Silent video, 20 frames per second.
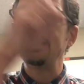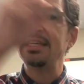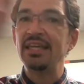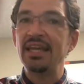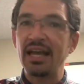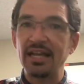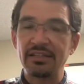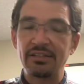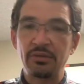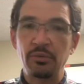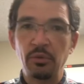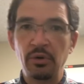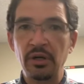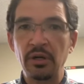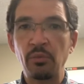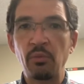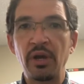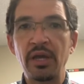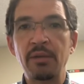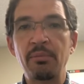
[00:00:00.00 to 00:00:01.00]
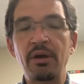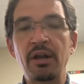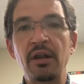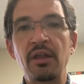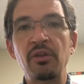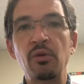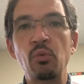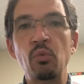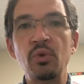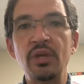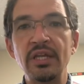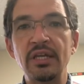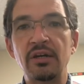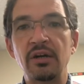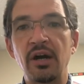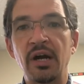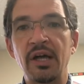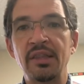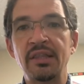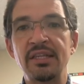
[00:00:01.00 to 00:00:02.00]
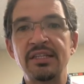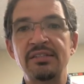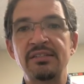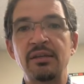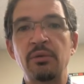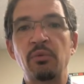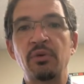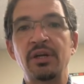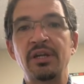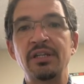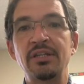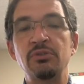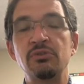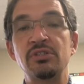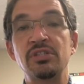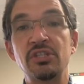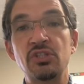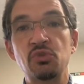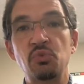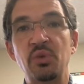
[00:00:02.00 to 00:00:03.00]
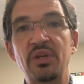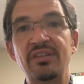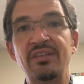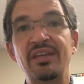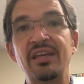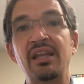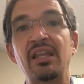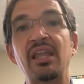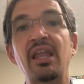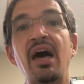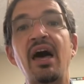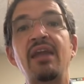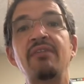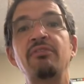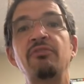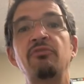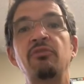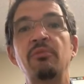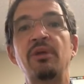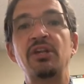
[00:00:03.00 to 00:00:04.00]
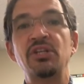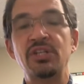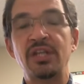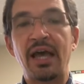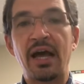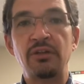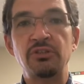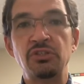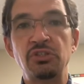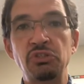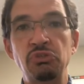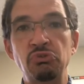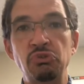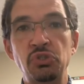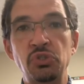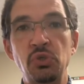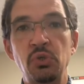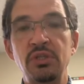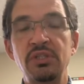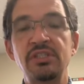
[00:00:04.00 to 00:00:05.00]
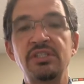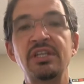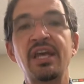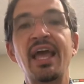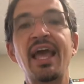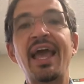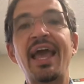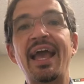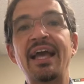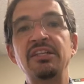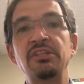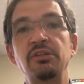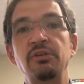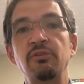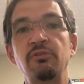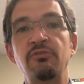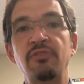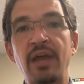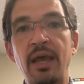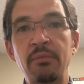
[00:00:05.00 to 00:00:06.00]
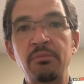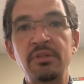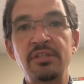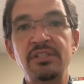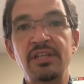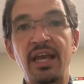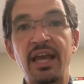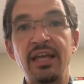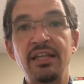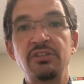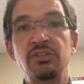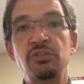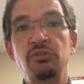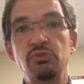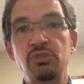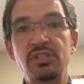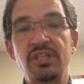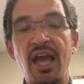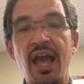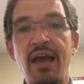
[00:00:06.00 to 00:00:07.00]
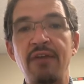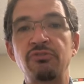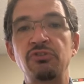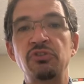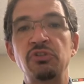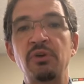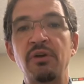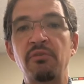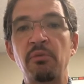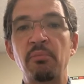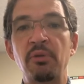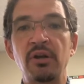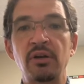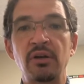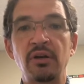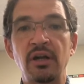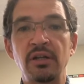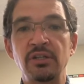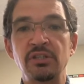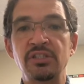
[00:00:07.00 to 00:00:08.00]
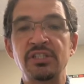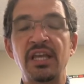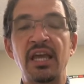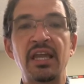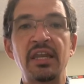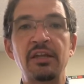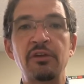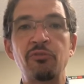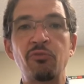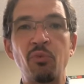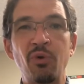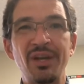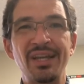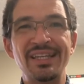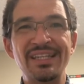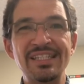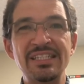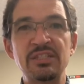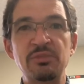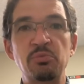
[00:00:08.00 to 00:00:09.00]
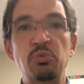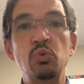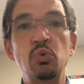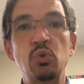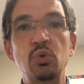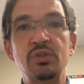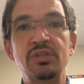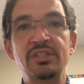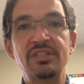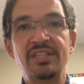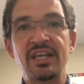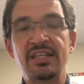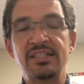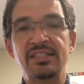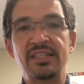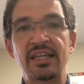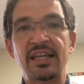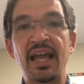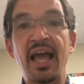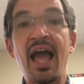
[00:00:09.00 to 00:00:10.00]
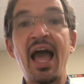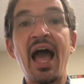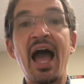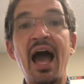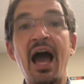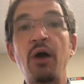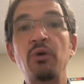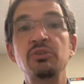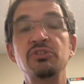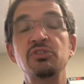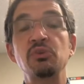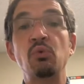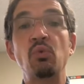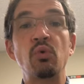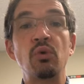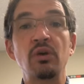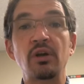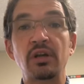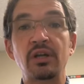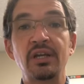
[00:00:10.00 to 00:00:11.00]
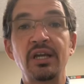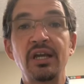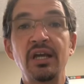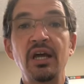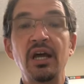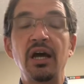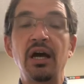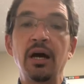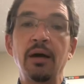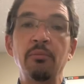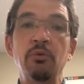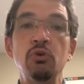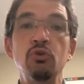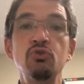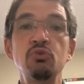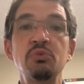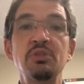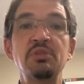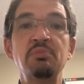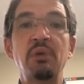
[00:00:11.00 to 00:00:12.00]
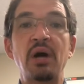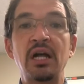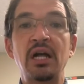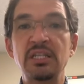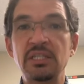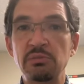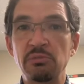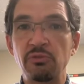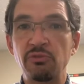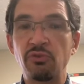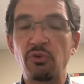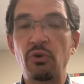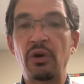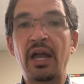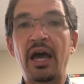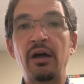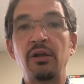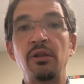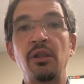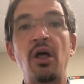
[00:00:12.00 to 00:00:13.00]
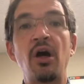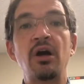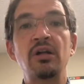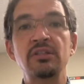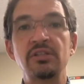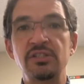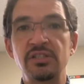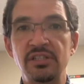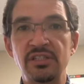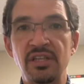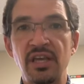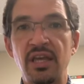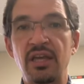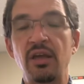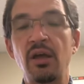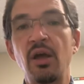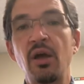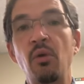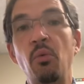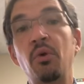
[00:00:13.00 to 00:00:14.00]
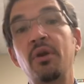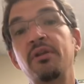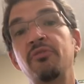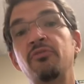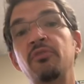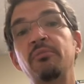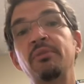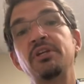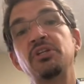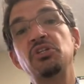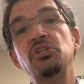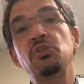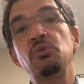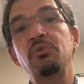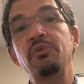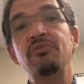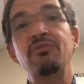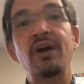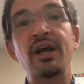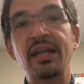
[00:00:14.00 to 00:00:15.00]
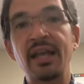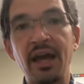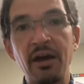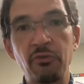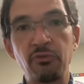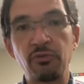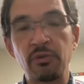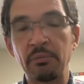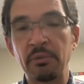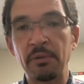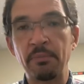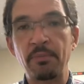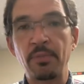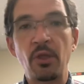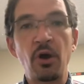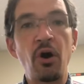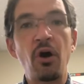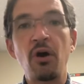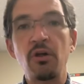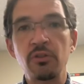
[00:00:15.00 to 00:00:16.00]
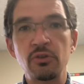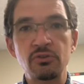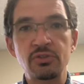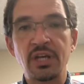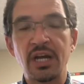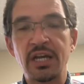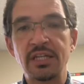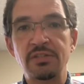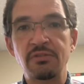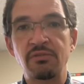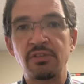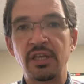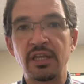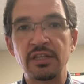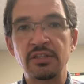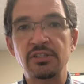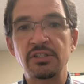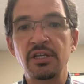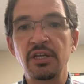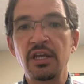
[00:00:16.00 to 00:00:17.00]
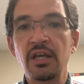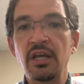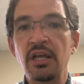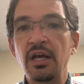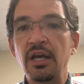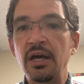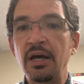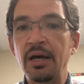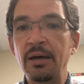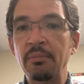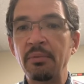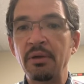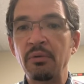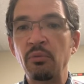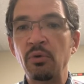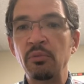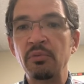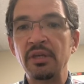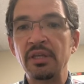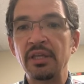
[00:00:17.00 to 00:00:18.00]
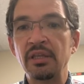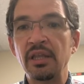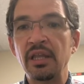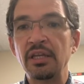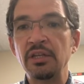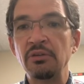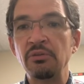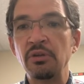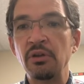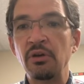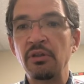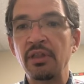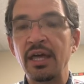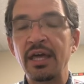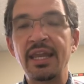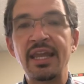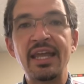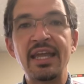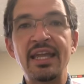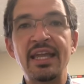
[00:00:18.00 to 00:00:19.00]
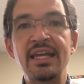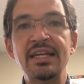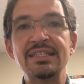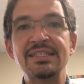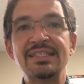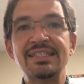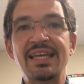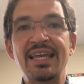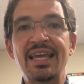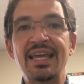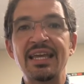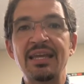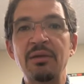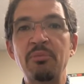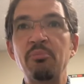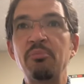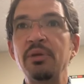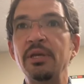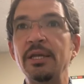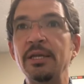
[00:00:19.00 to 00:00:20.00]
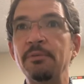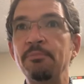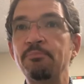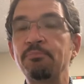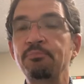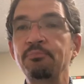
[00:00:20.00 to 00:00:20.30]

yet. We're gonna wait about another week on this, and we're gonna use this week to get a lot of information out to you students and to your families and to you staff so you have a better understanding of what is pooled testing, how does it work, um, who's responsible for it, how long does it take, what information do we find out from it, all those kinds of things um, and we'll be letting you know that ASAP.